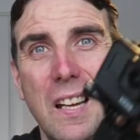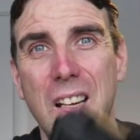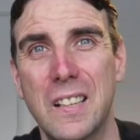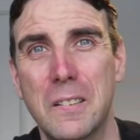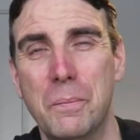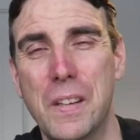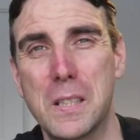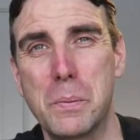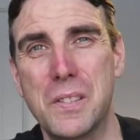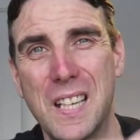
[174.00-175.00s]
Uh, I
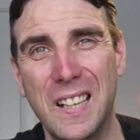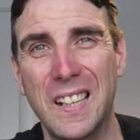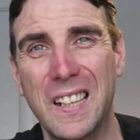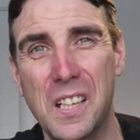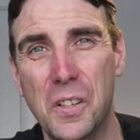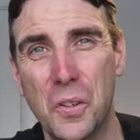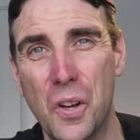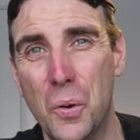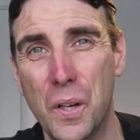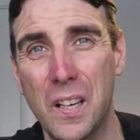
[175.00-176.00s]
suppose technically you could
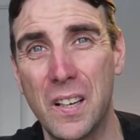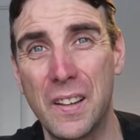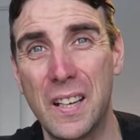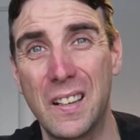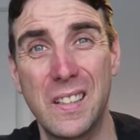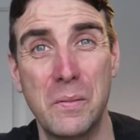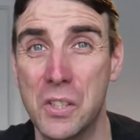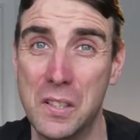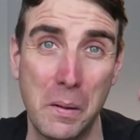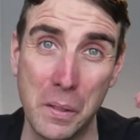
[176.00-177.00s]
hold it like that. The
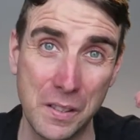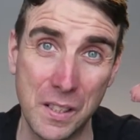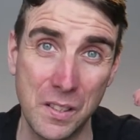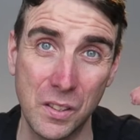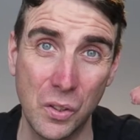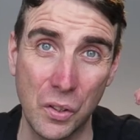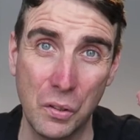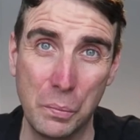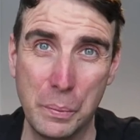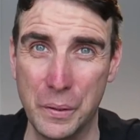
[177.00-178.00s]
image stabilization is good
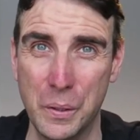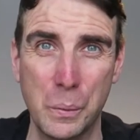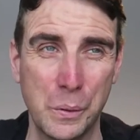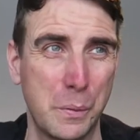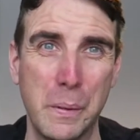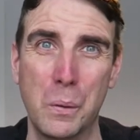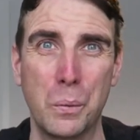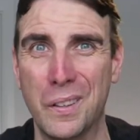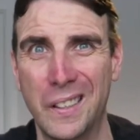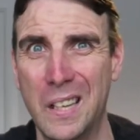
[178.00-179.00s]
enough, but who wants to be
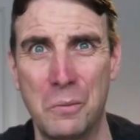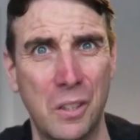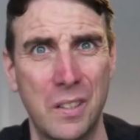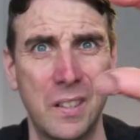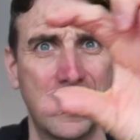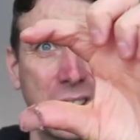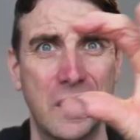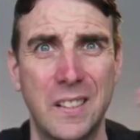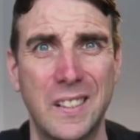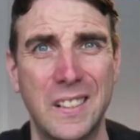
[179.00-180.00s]
holding the camera like
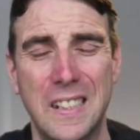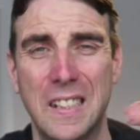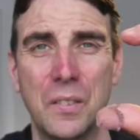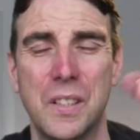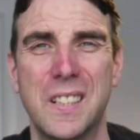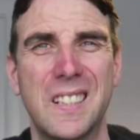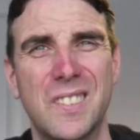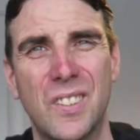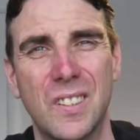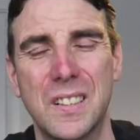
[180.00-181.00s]
that? And you know, it's,
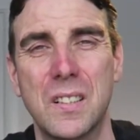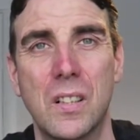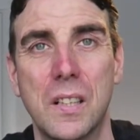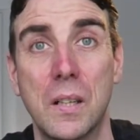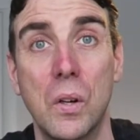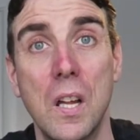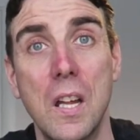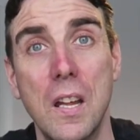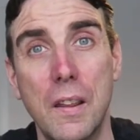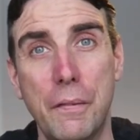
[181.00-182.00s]
it's not it's not ideal.
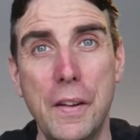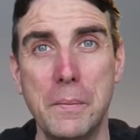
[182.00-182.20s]
The